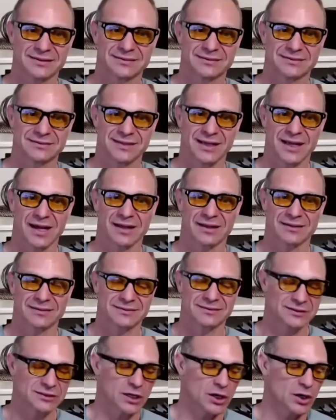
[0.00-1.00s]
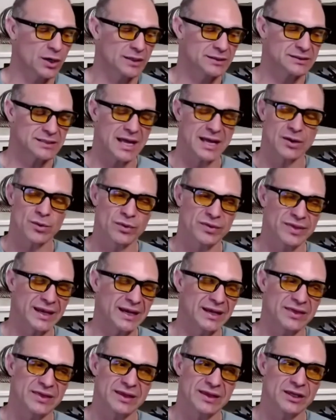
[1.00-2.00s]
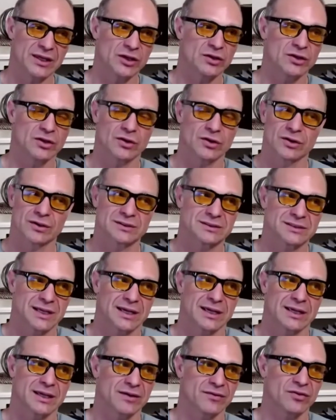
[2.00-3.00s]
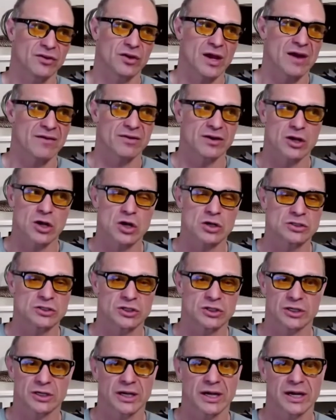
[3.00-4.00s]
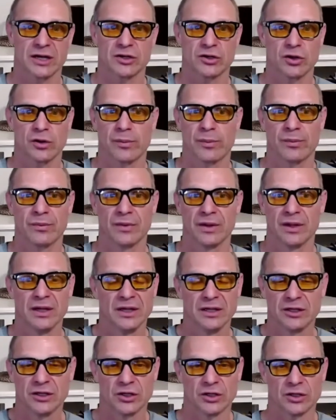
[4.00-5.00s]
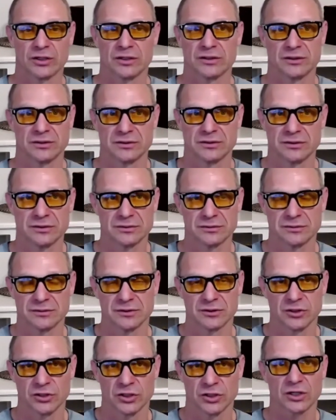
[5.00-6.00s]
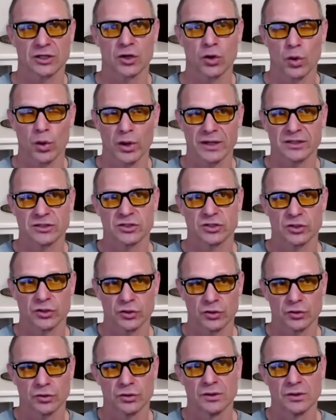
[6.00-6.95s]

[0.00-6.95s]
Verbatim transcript: Yeah. So it's like with anything you do, it's like if you have a coach, you're going to do a, you're, you're going to,